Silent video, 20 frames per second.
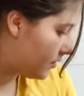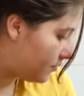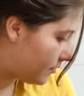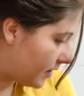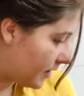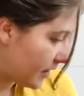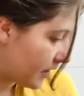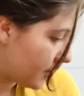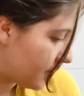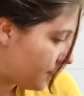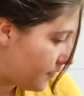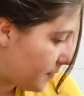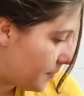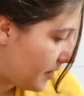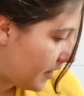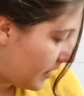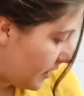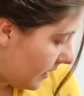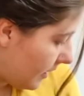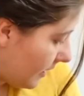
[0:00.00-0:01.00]
really good for
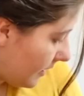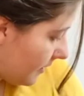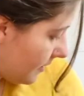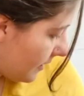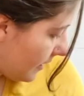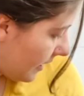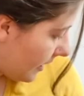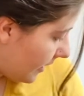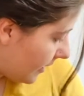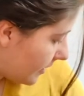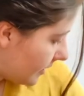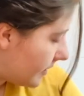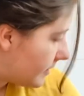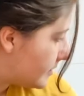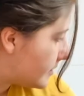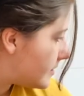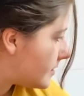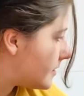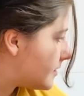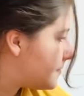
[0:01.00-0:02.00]
me,
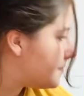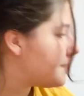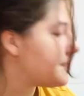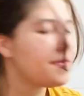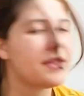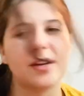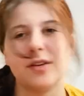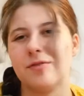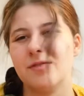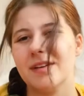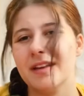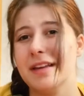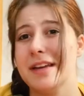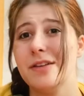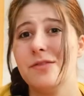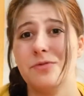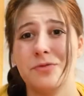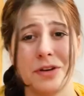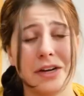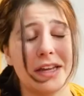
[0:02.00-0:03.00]
and they're
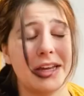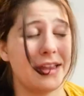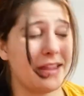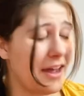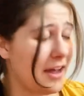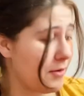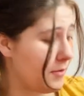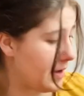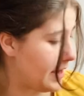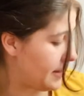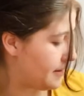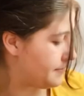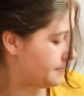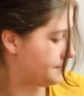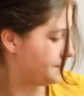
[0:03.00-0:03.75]
really, really lightweight.